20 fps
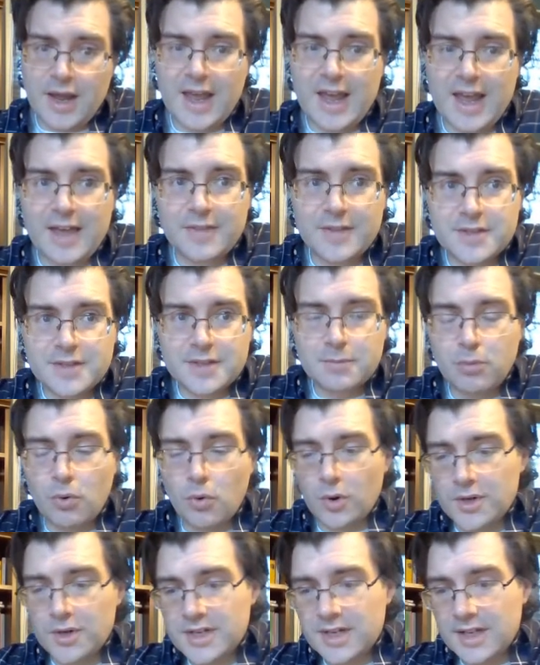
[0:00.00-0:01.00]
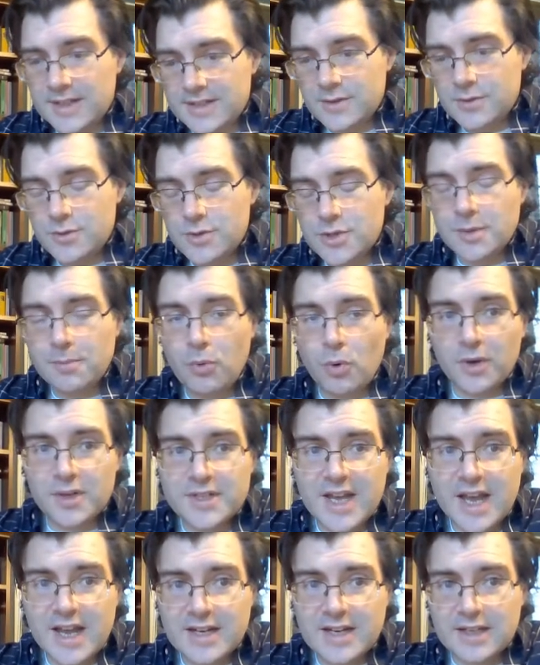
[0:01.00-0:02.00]
and the
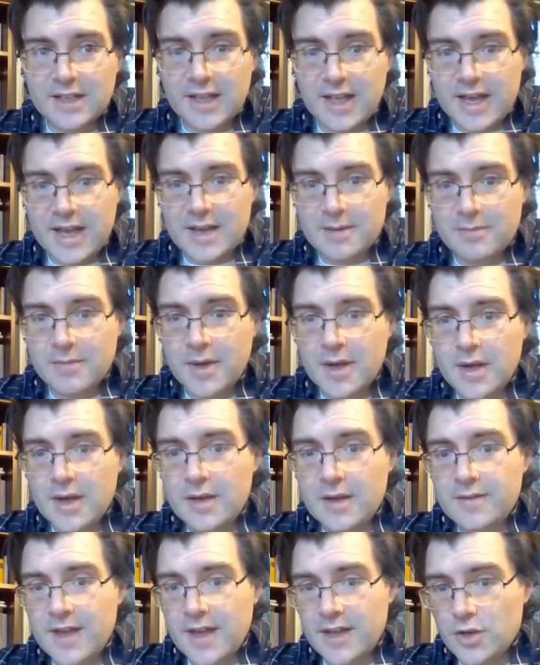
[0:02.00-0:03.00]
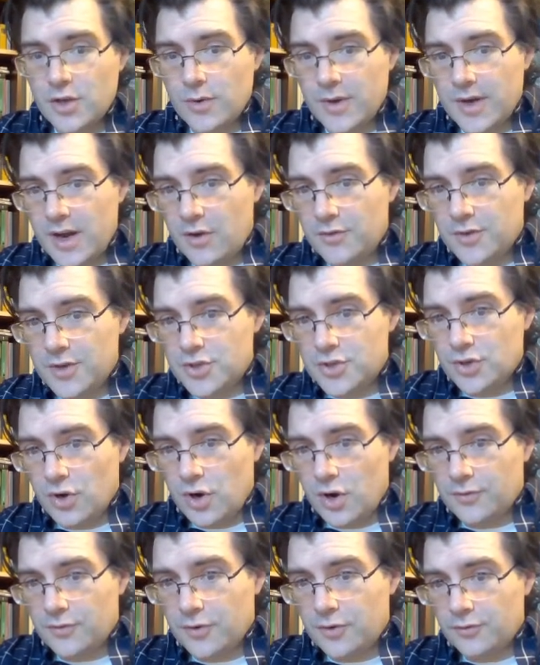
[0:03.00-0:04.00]
support, Ted claim that UNLV should
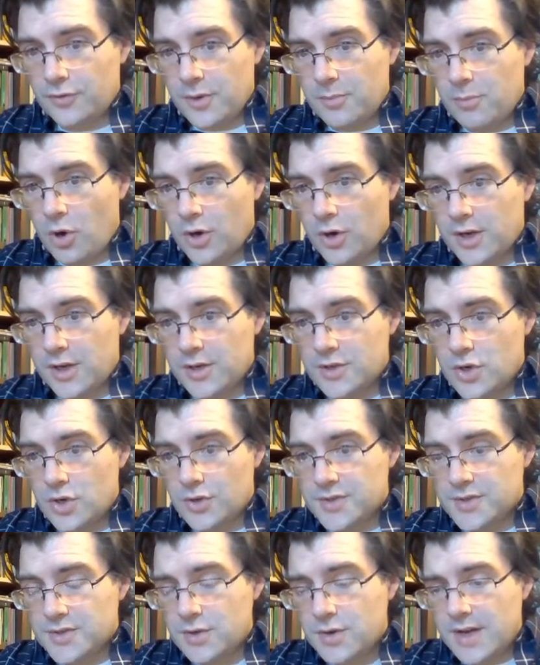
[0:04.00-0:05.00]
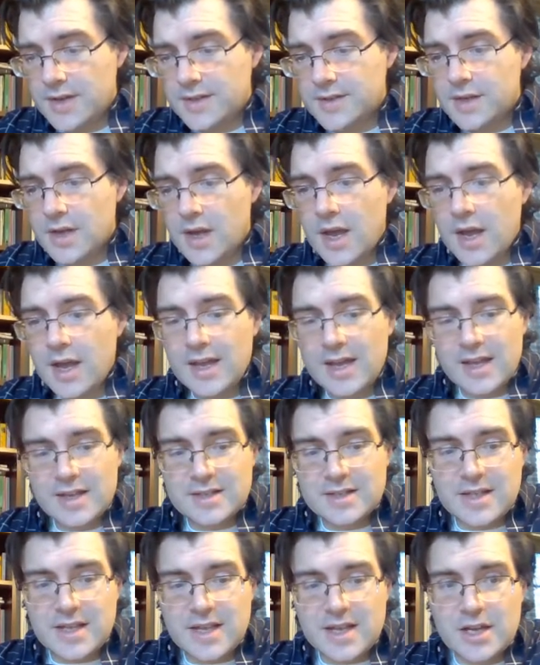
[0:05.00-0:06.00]
offer free parking to all students
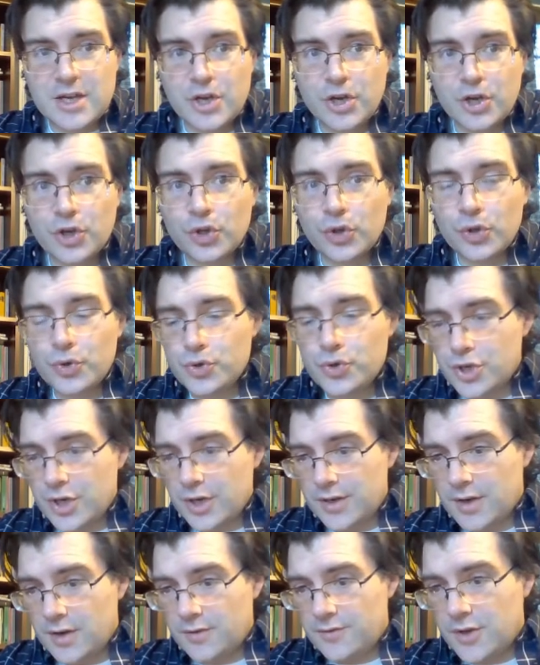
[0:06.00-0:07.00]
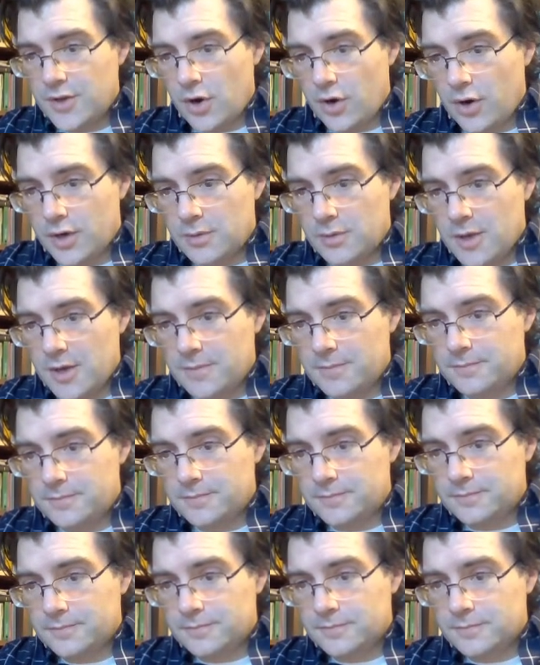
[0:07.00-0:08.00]
is the conclusion of the argument.
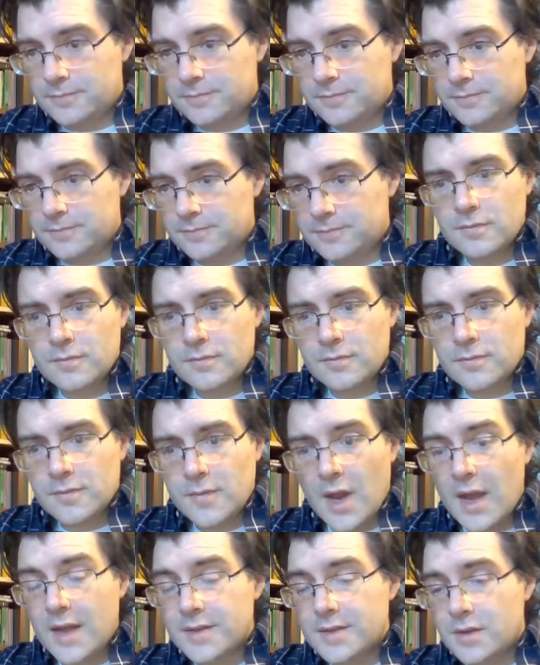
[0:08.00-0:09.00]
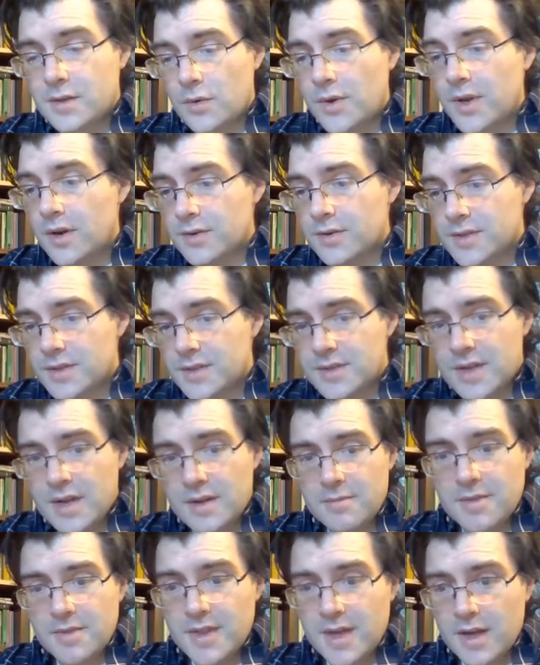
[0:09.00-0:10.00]
And so here's the
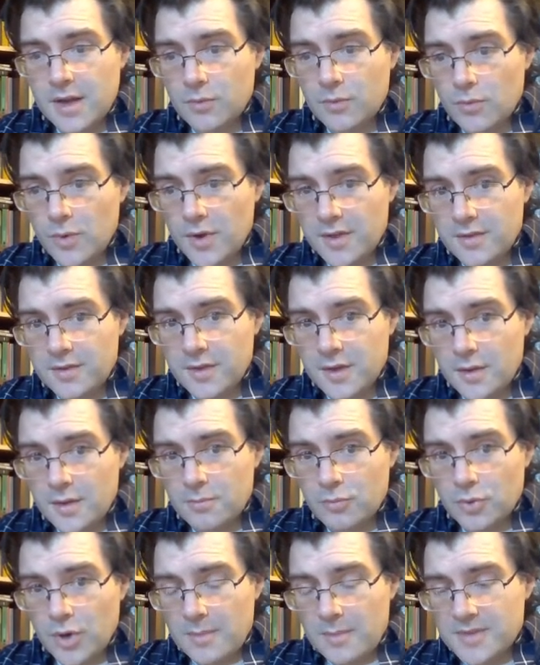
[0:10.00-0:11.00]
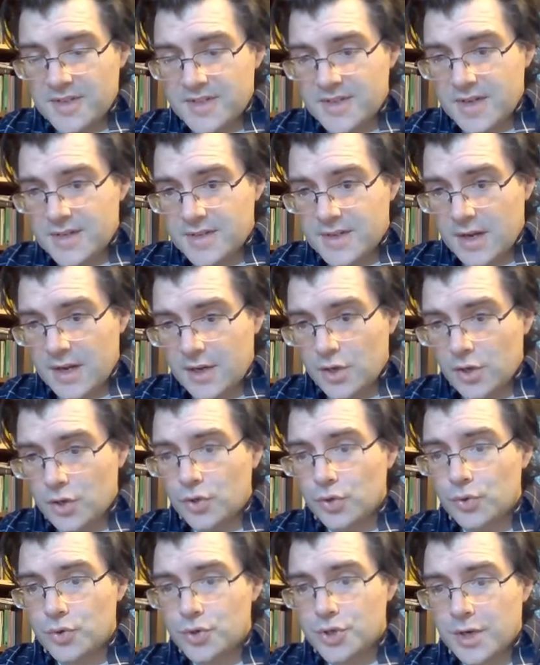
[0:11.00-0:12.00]
same thing with the premises and
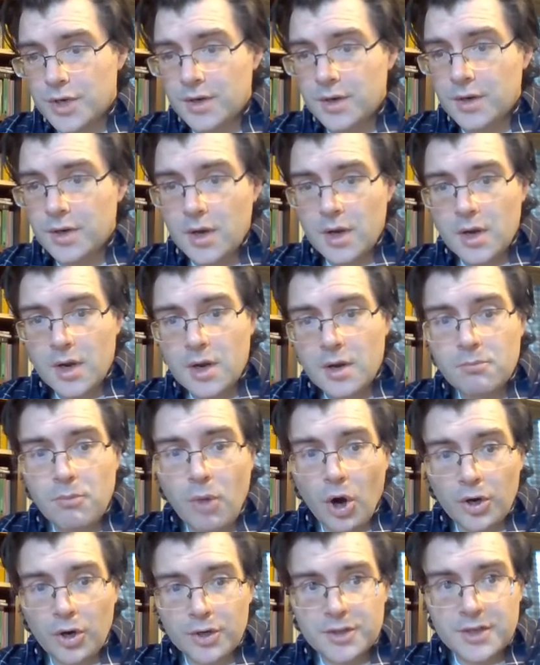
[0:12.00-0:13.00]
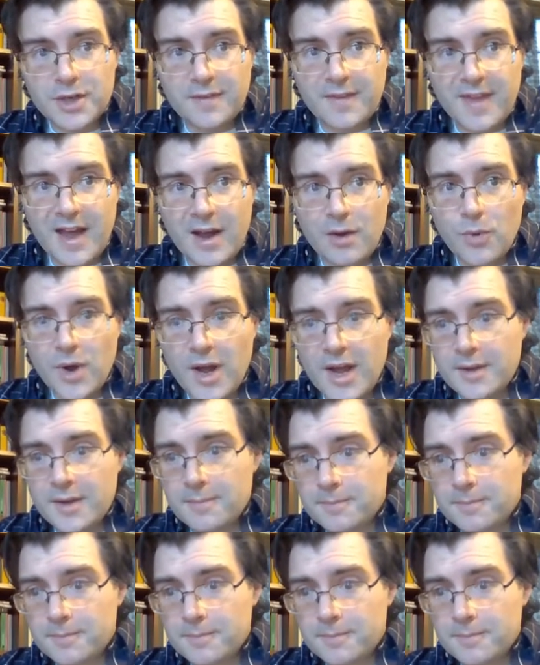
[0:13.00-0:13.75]
conclusion marked in that way.